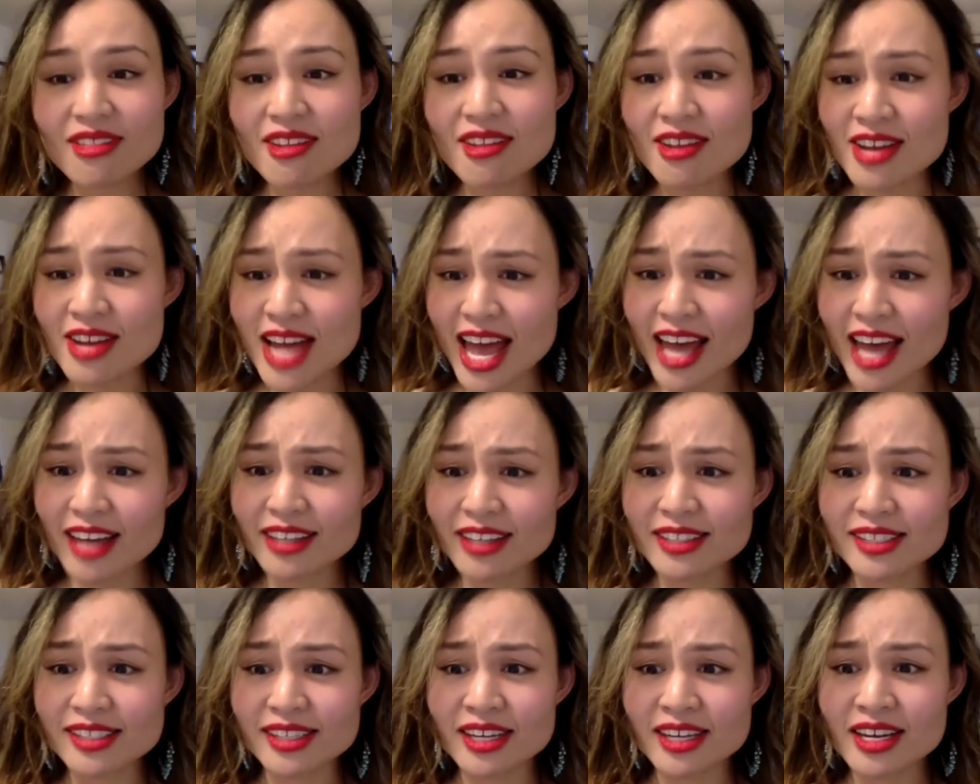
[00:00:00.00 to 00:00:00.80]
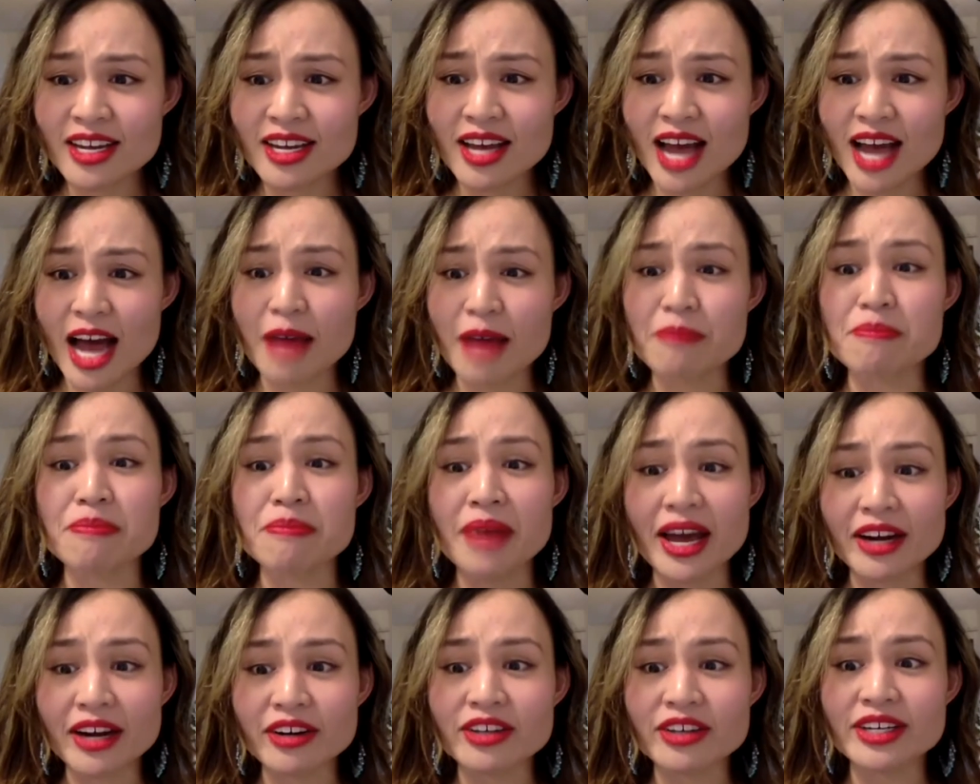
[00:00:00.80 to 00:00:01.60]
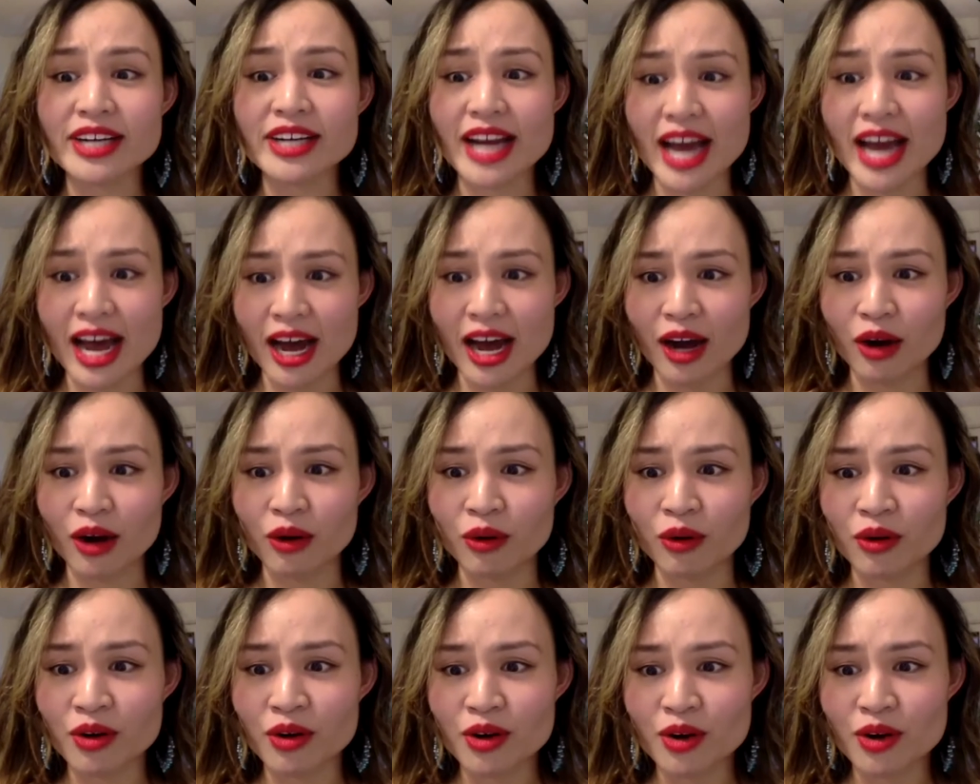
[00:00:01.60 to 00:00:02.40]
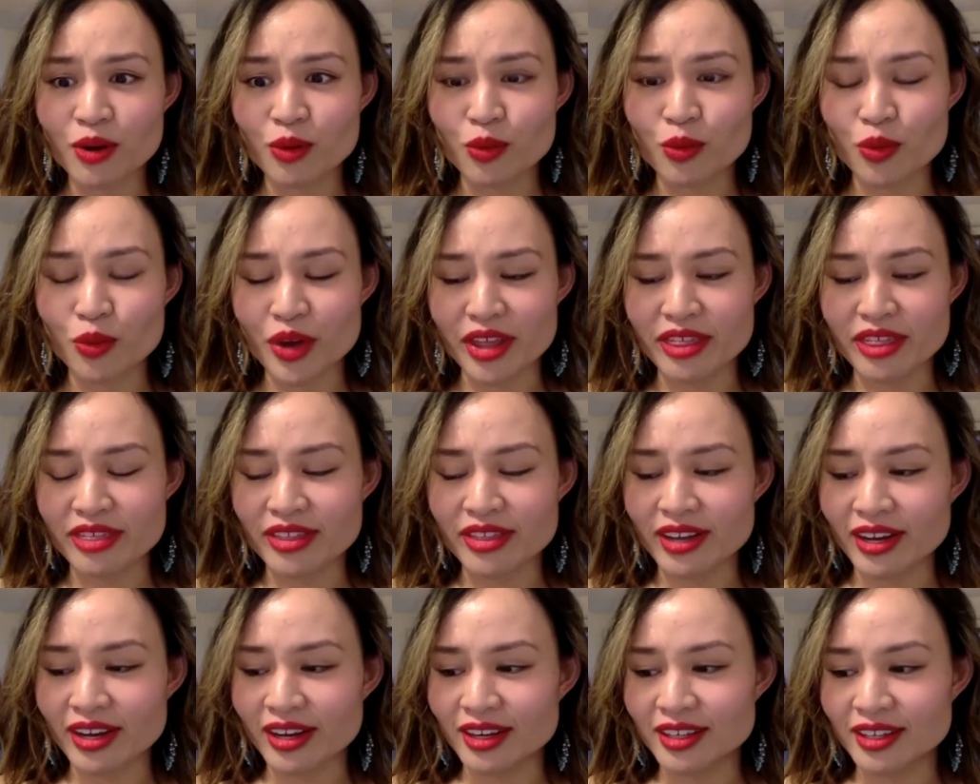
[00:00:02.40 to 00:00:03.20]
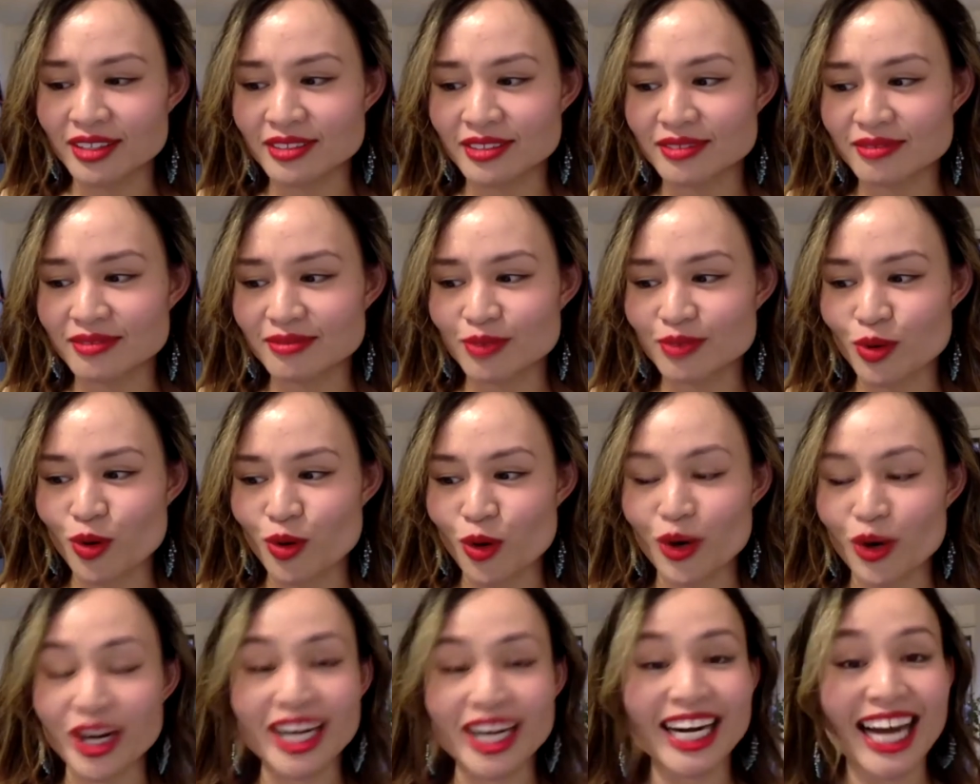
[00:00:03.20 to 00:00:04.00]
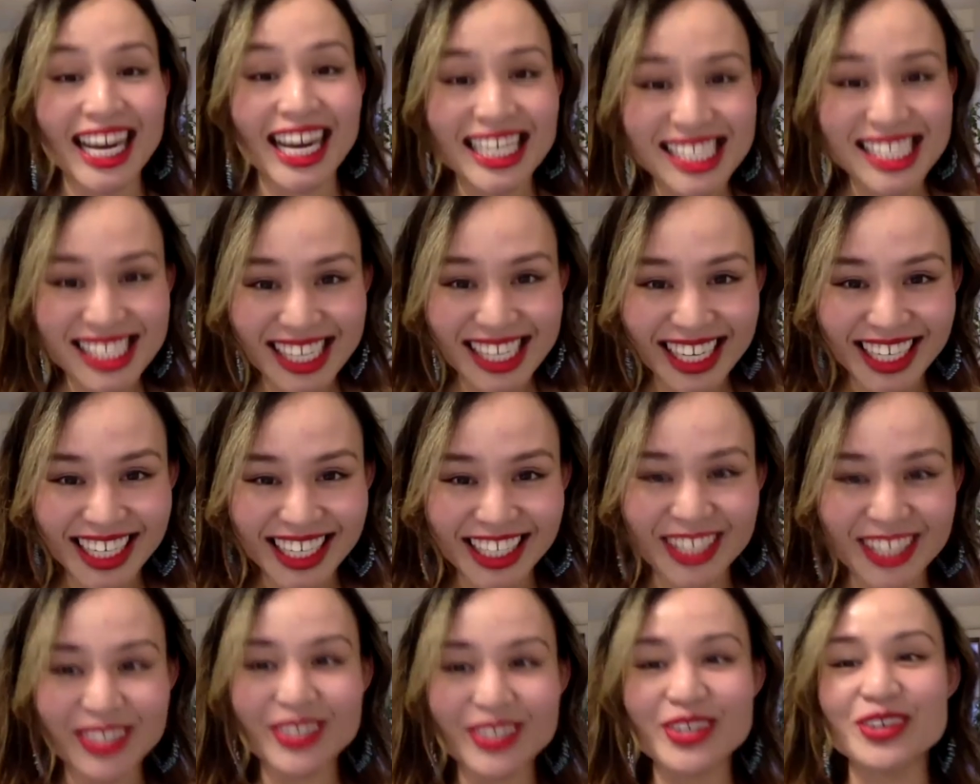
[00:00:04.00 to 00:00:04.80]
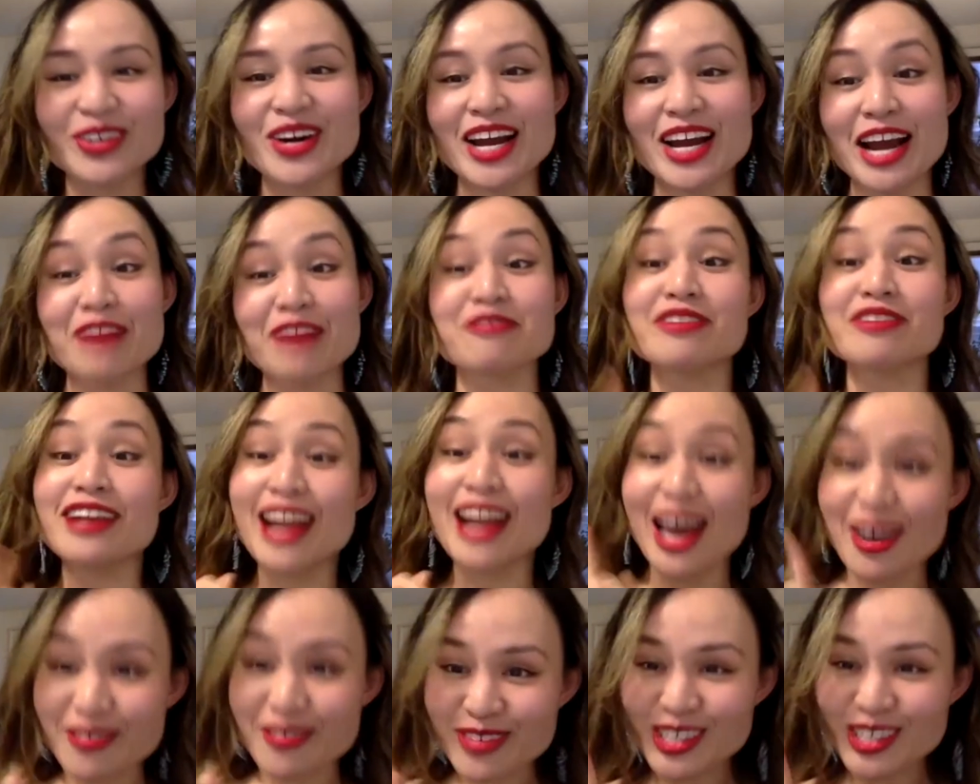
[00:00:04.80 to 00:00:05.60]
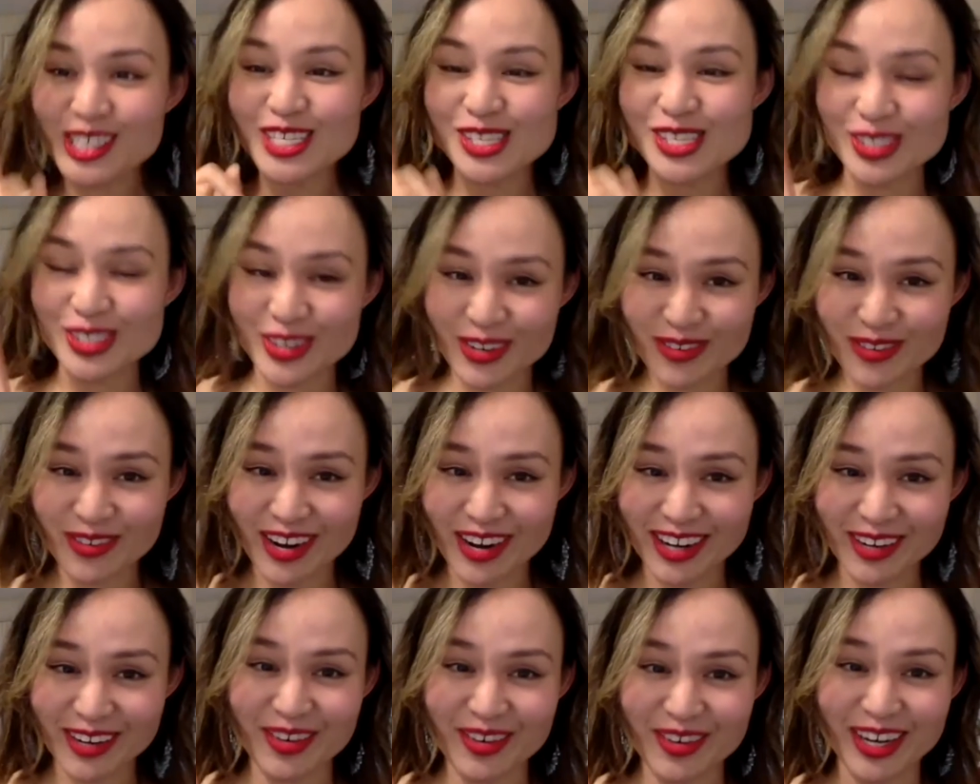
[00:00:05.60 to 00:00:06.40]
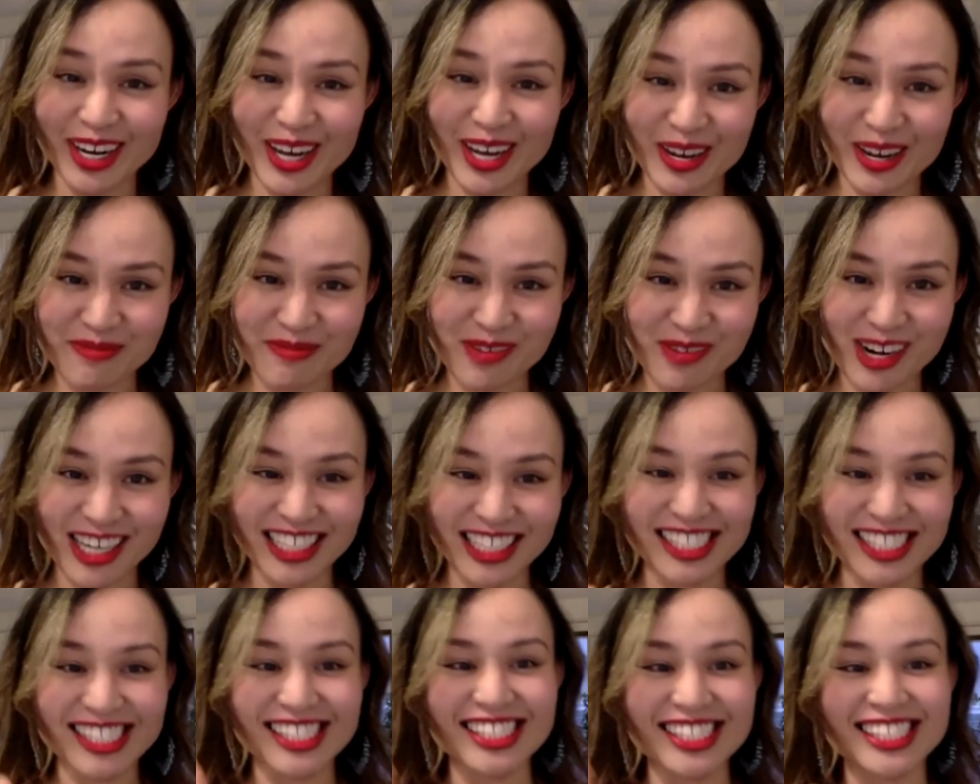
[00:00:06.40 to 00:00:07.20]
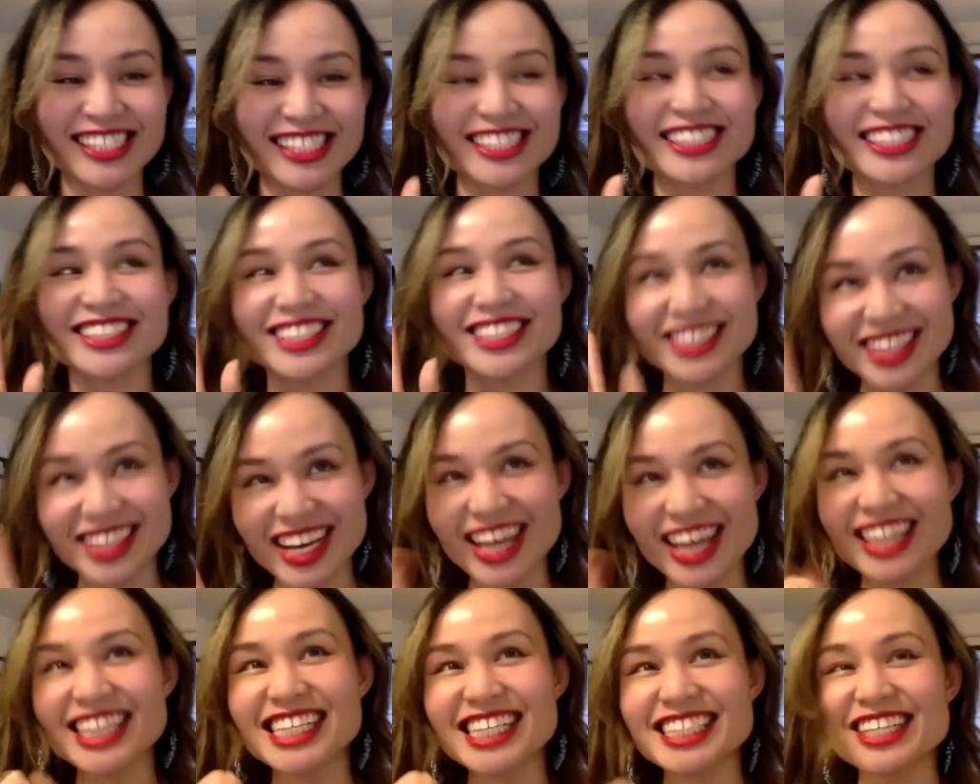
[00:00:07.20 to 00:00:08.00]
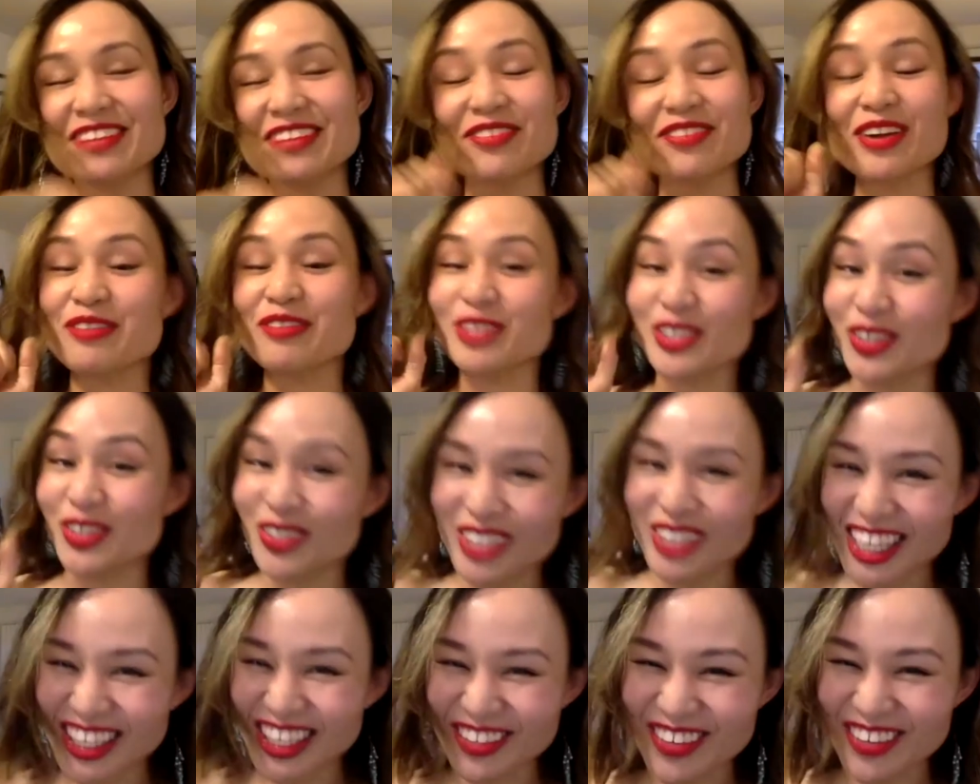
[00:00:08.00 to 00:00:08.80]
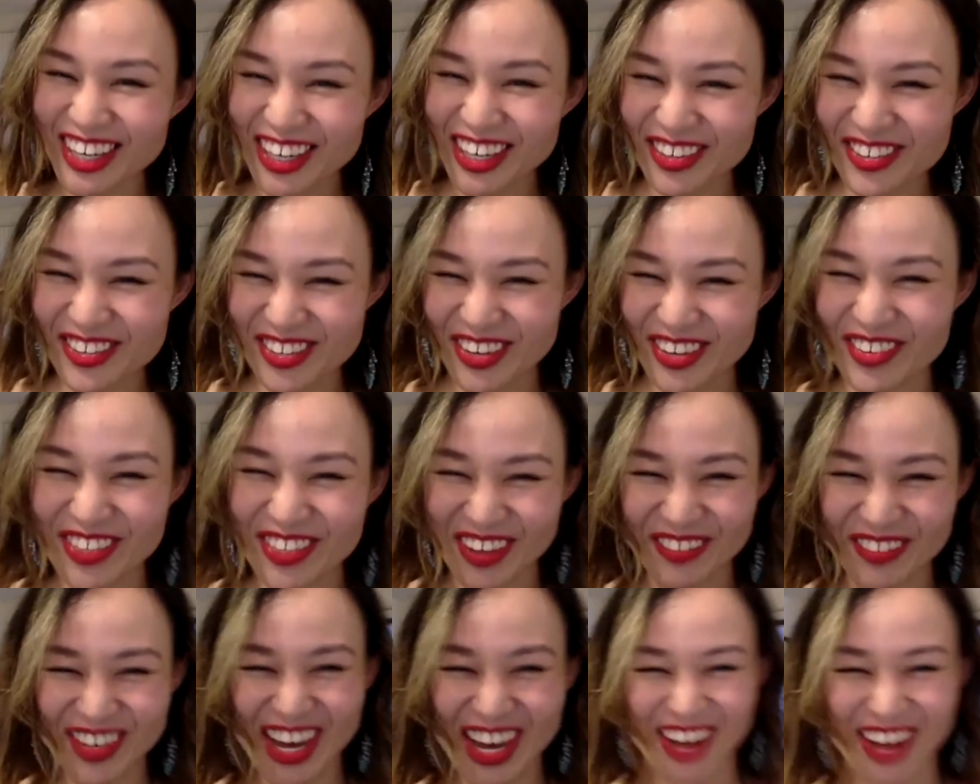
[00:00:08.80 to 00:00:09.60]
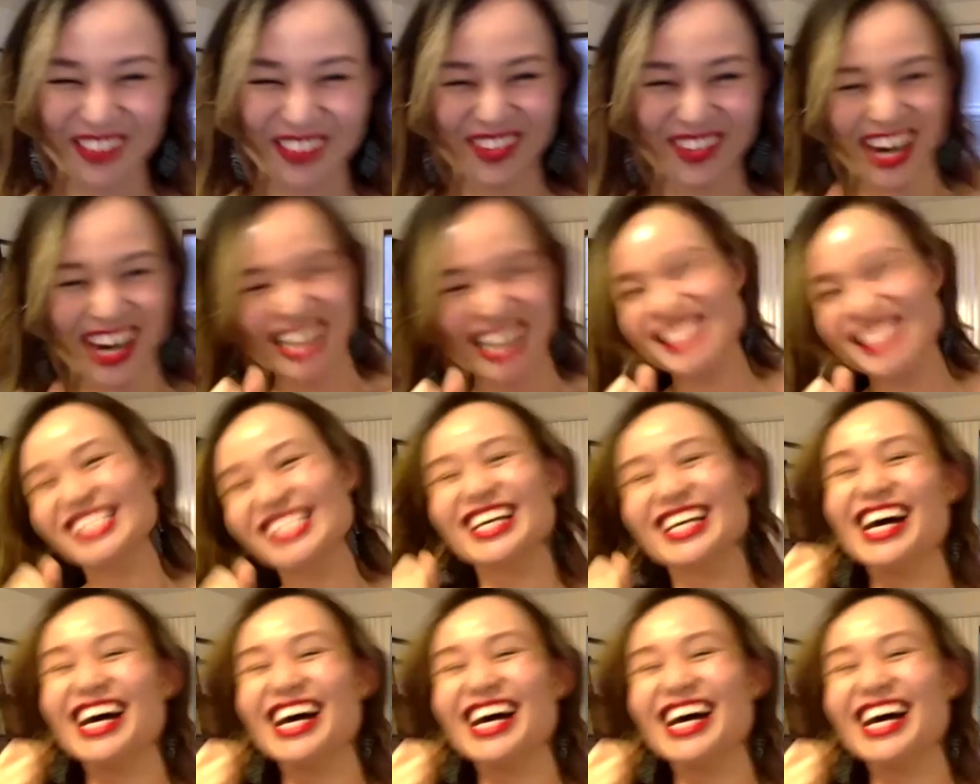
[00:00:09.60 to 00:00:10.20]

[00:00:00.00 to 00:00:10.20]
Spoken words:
And I'm better now with organizing, you know, and I've never served anyone cum rice. At least I've never told anyone I've served them cum rice.